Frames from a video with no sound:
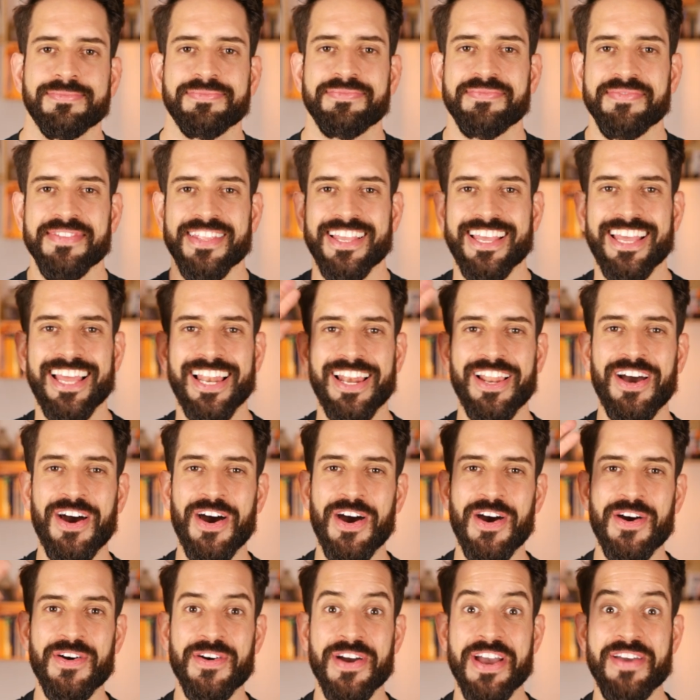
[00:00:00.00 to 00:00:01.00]

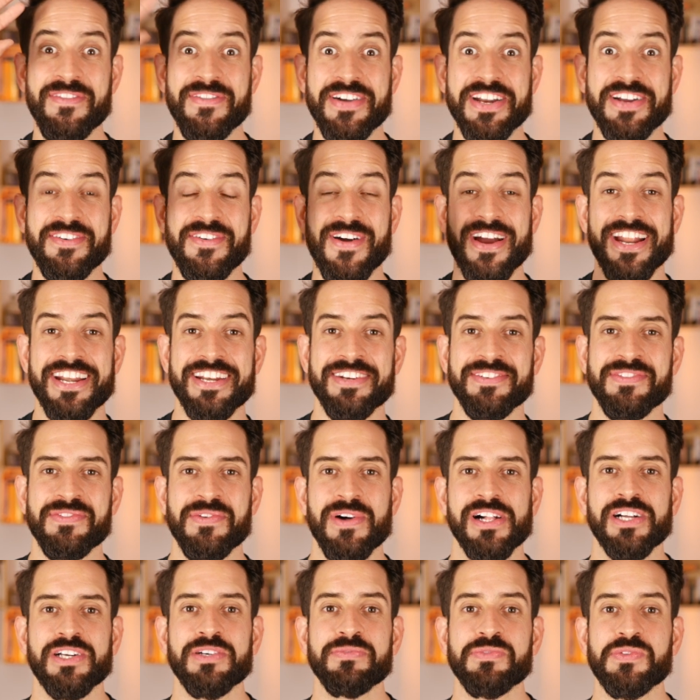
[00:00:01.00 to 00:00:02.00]
Hello everyone,
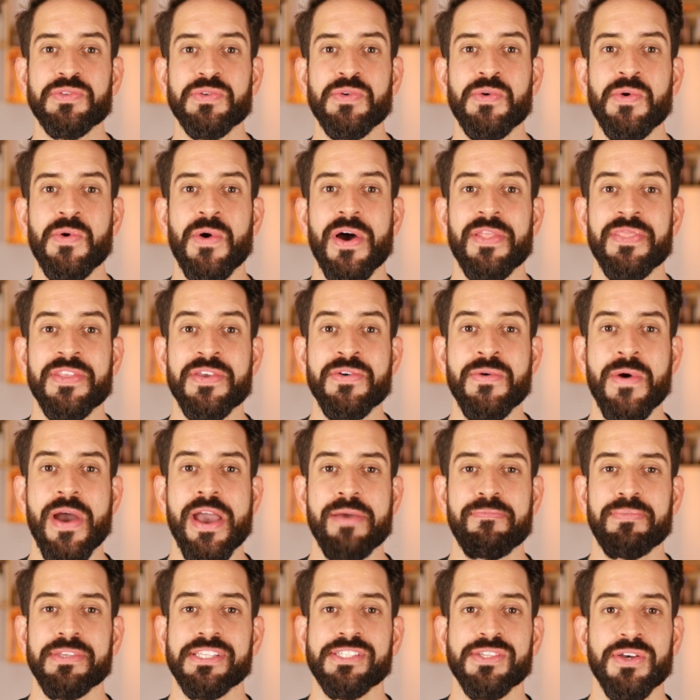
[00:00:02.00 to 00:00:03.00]
welcome to a new
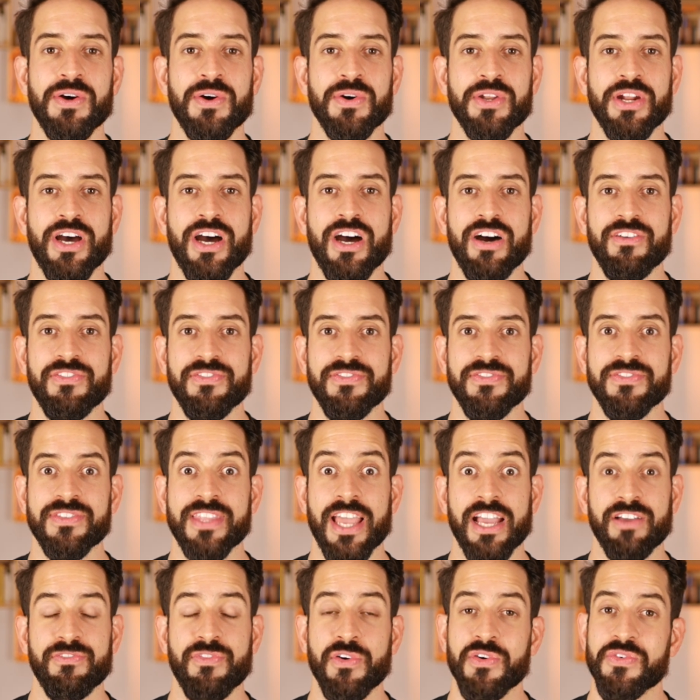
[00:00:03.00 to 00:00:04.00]
episode of
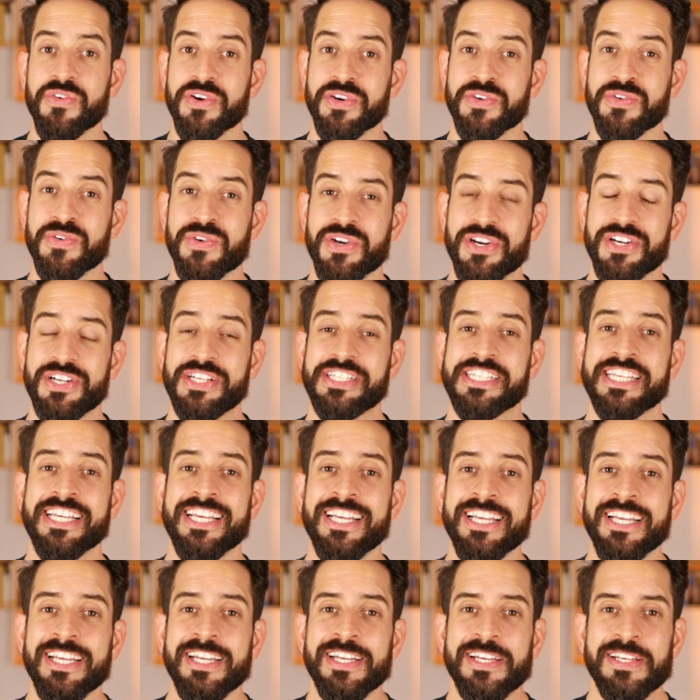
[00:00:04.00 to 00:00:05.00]
Tech for Recruiters.
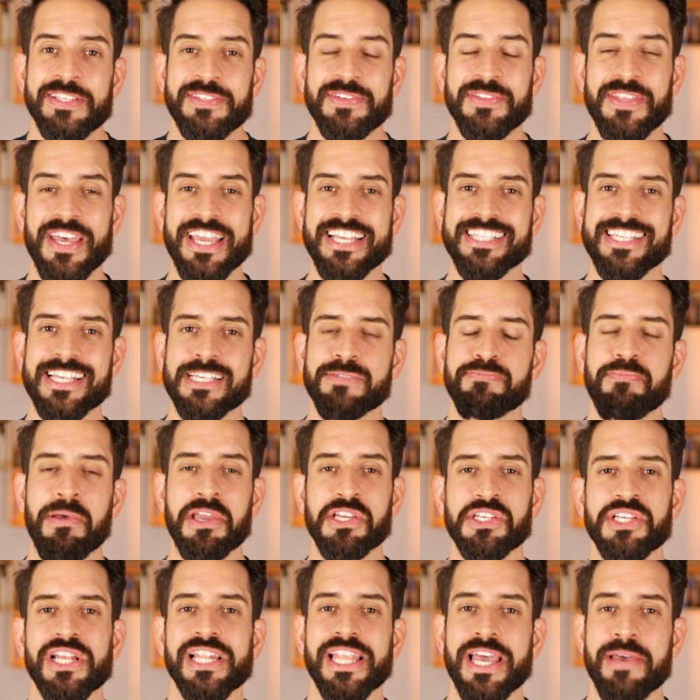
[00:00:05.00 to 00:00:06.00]
Today is a
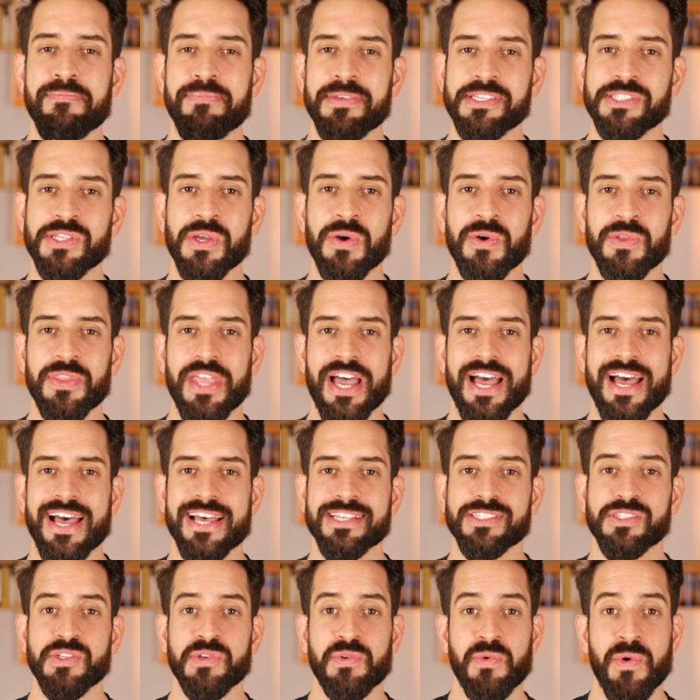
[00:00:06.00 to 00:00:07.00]
special episode
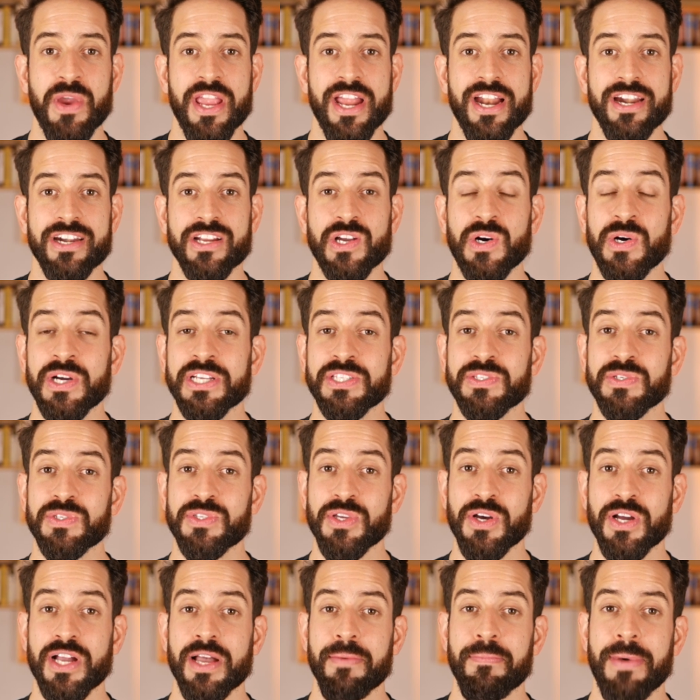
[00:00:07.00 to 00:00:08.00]
as we are going to
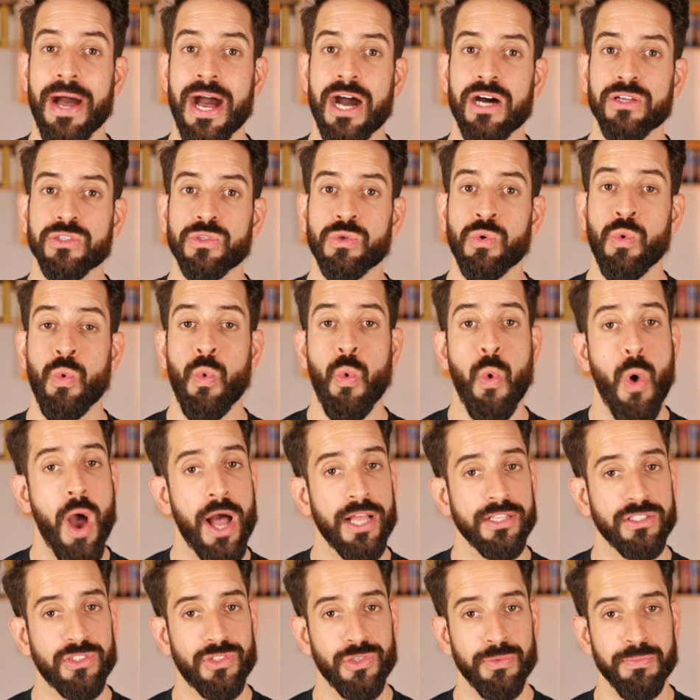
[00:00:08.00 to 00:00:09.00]
talk about
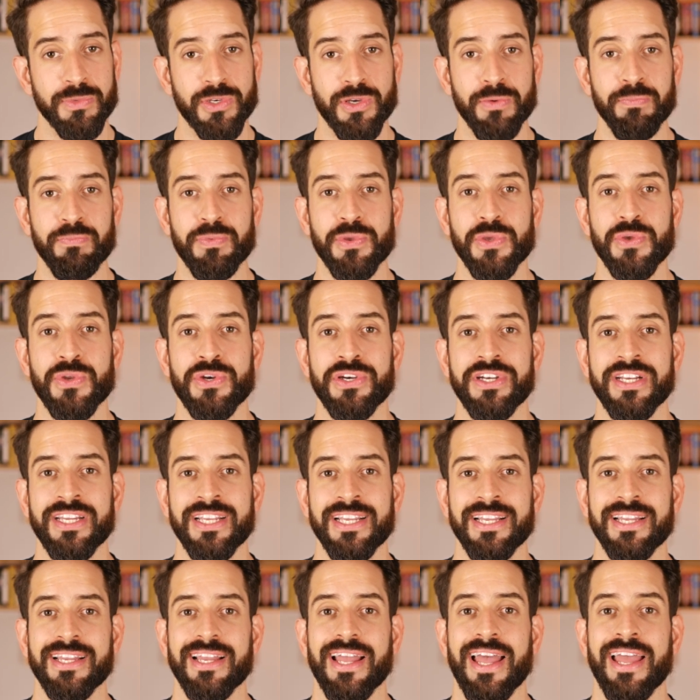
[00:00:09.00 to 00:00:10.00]
quantum
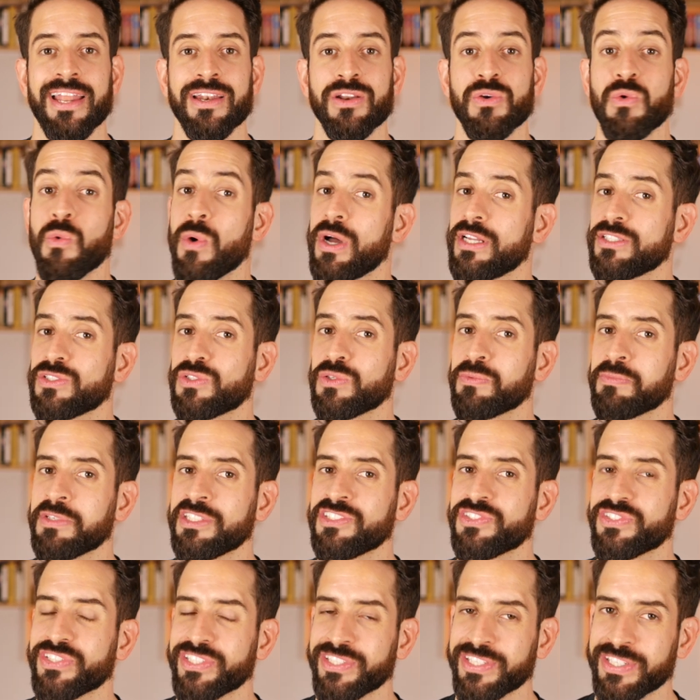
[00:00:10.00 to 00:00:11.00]
computing and quantum
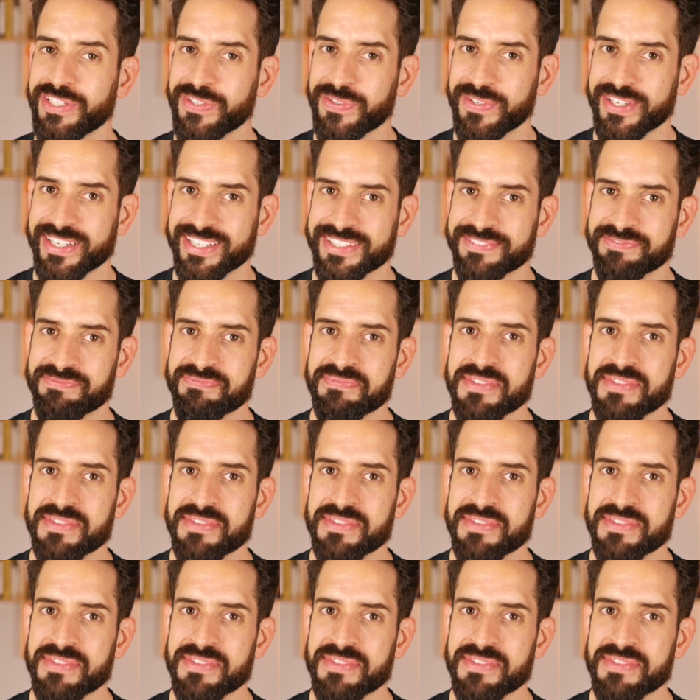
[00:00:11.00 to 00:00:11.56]
engineering.